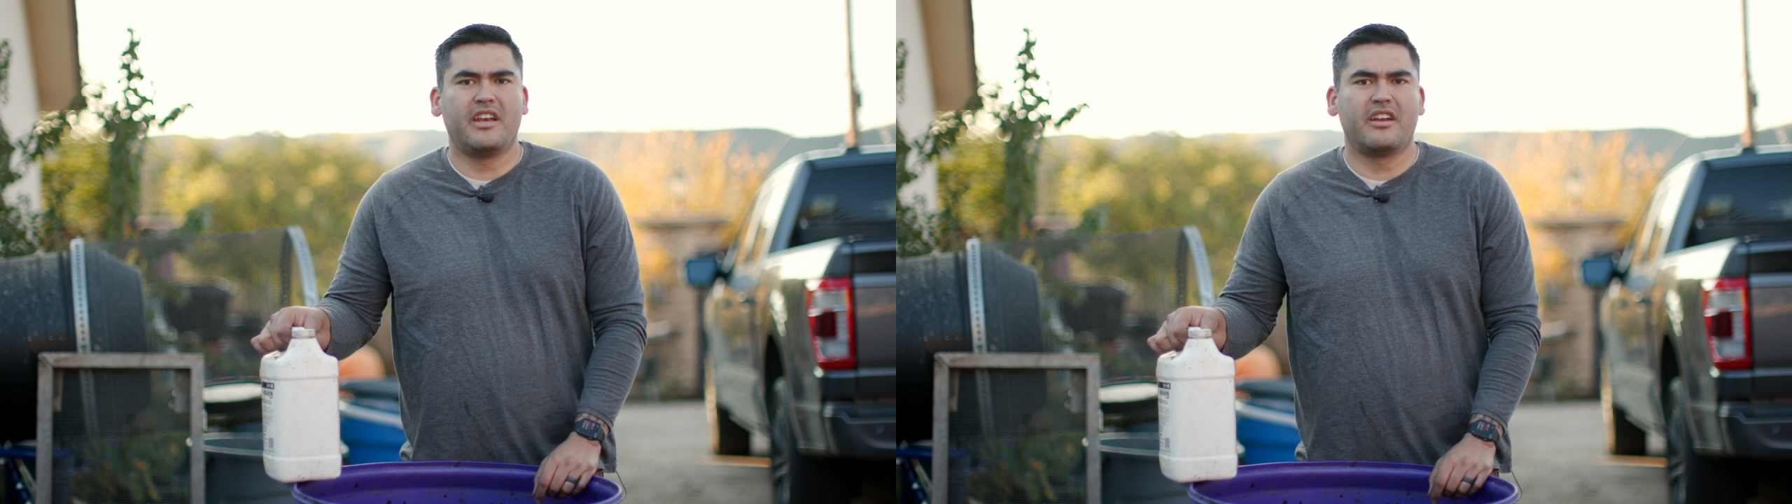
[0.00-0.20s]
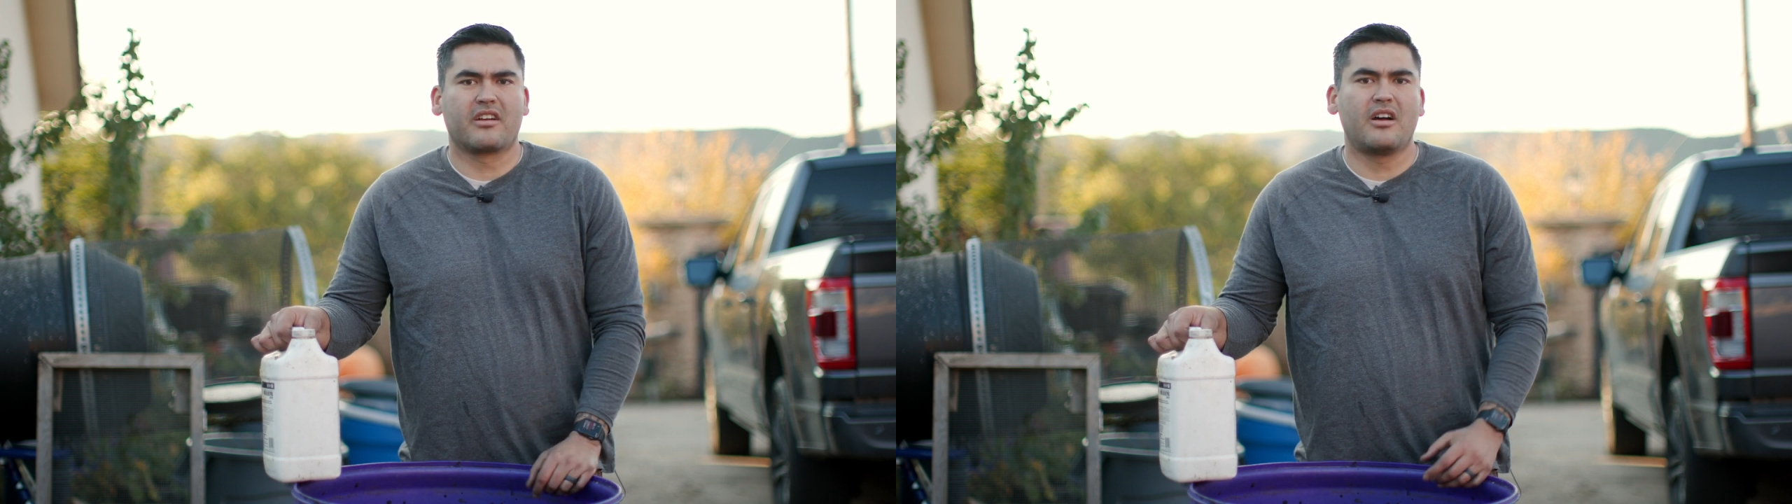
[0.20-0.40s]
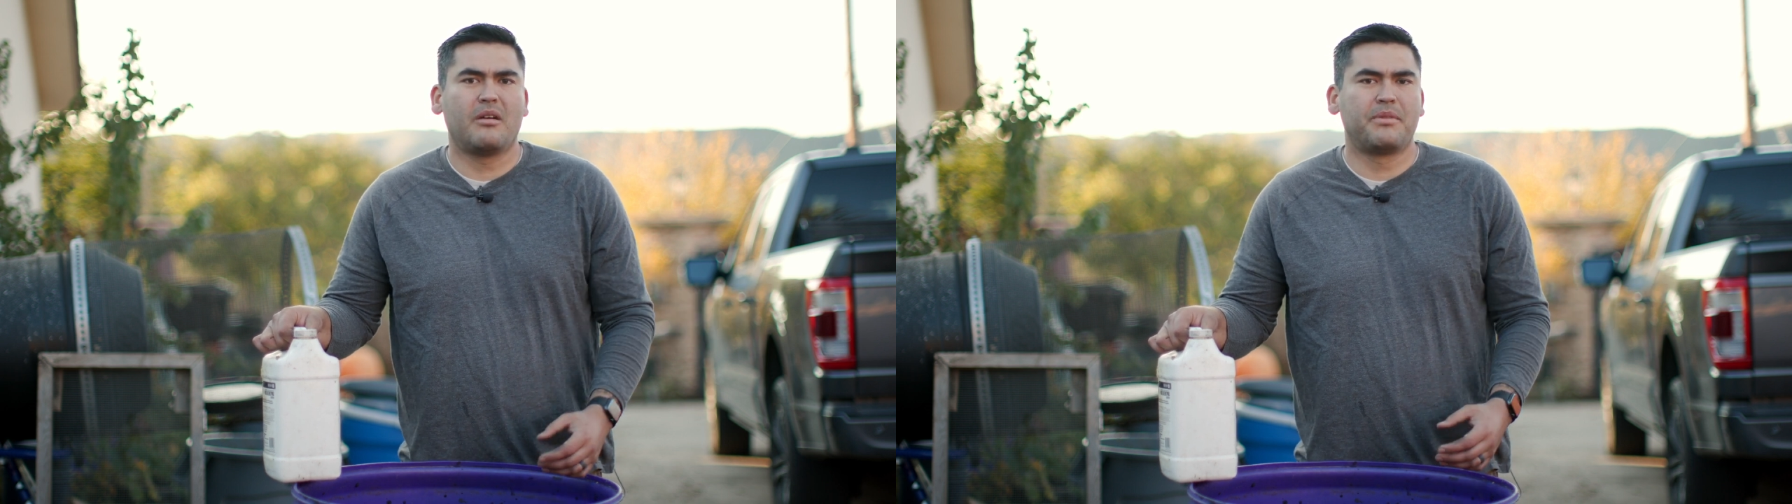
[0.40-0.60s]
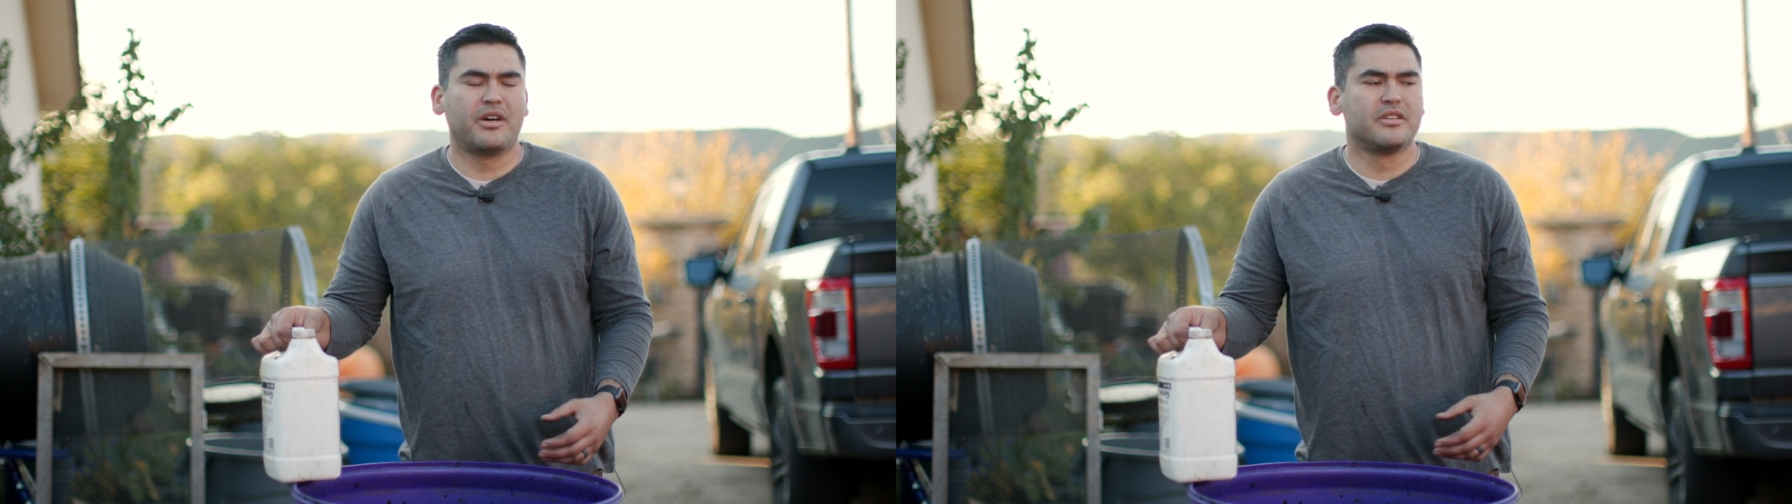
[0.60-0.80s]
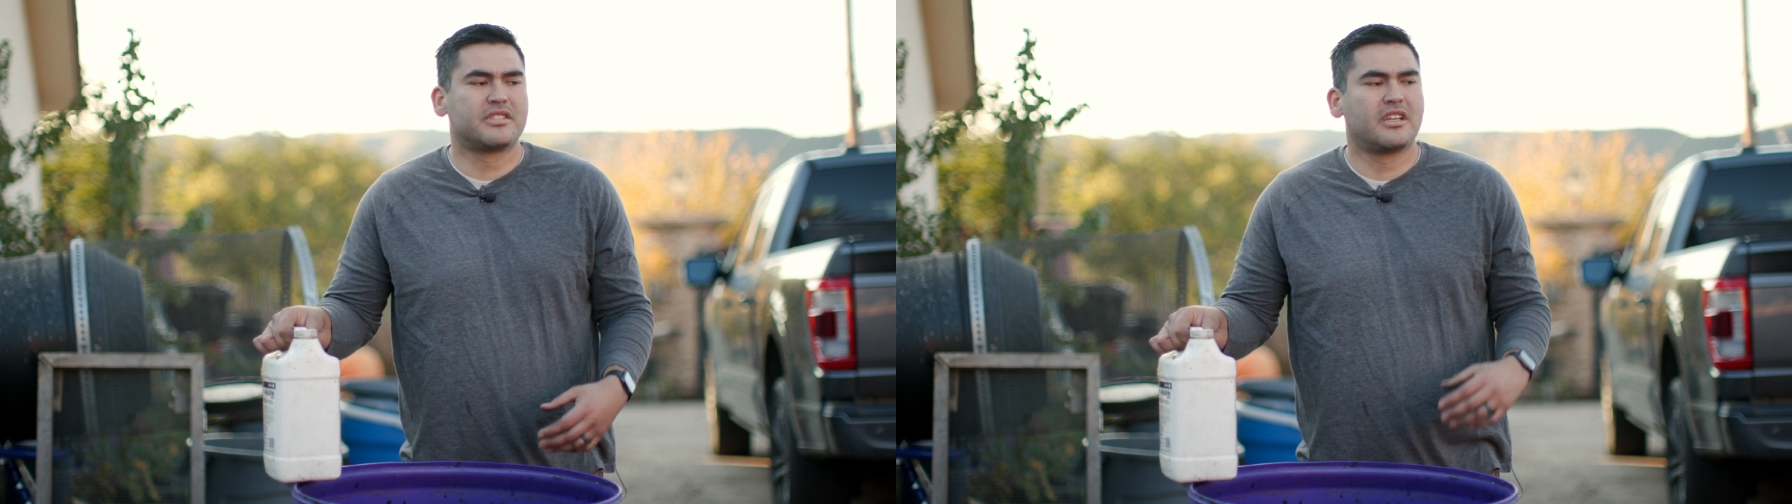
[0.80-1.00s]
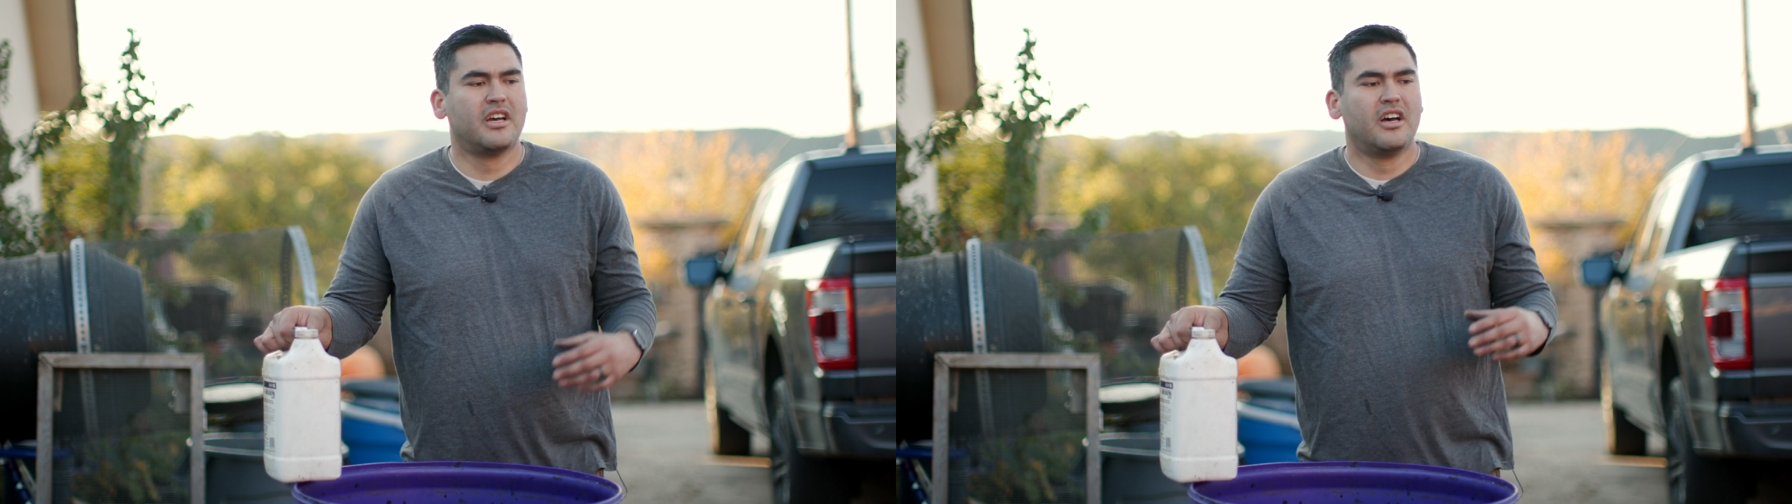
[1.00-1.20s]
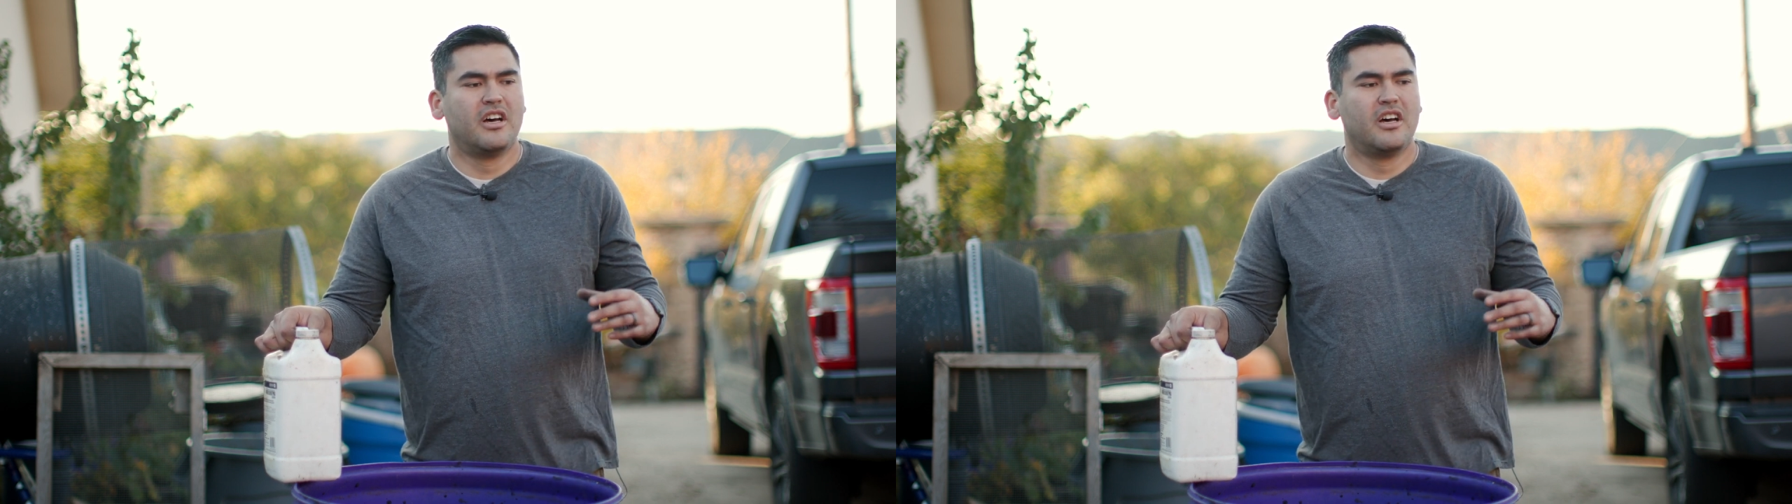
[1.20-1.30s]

into your compost.